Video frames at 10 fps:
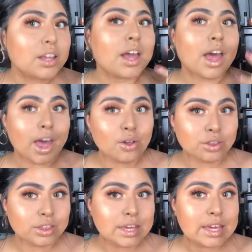
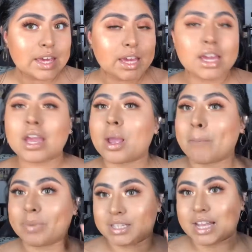healthy,
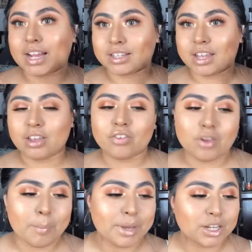protective,
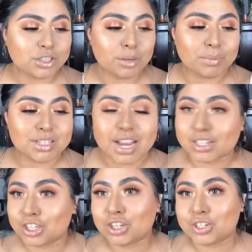because you're
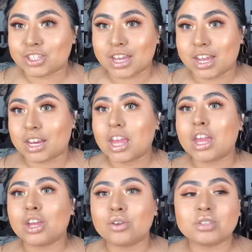protecting your skin
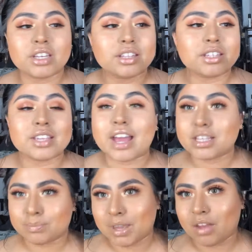using this
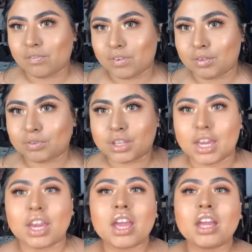SPF
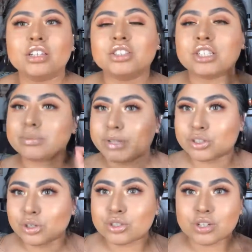50. Just make
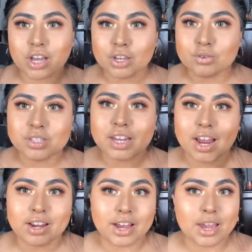sure to not use it
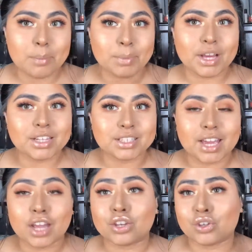at night, because
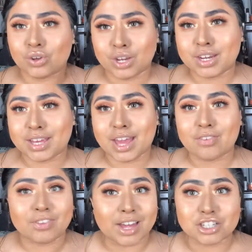again, you're gonna get
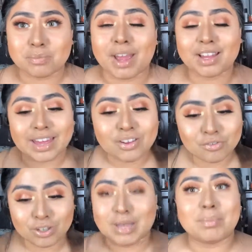flashback, like
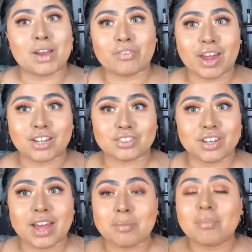really big
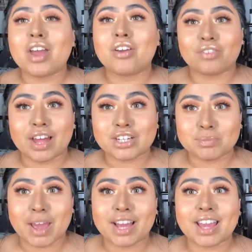
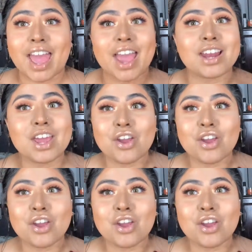flashback, and